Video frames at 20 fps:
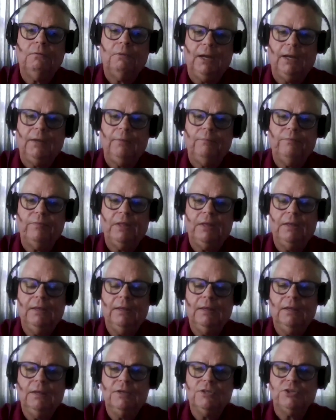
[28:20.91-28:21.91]
Right.
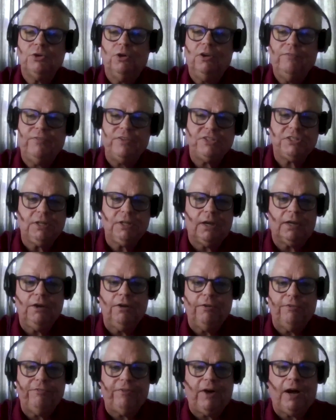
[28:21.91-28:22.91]
So if it's stuck
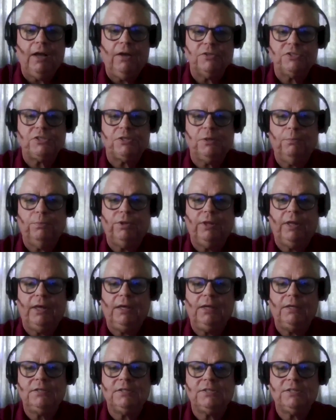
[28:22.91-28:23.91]
in a file
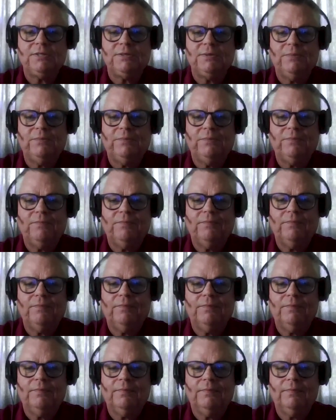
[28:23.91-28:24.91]
someplace,
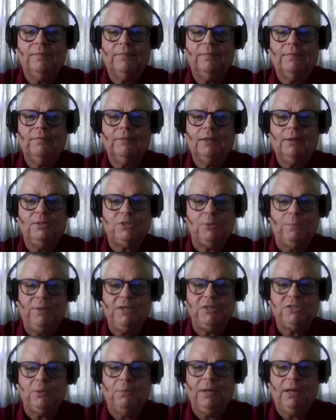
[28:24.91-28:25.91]
it's a
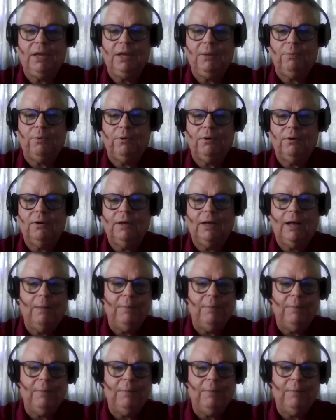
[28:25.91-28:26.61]
piece of paper.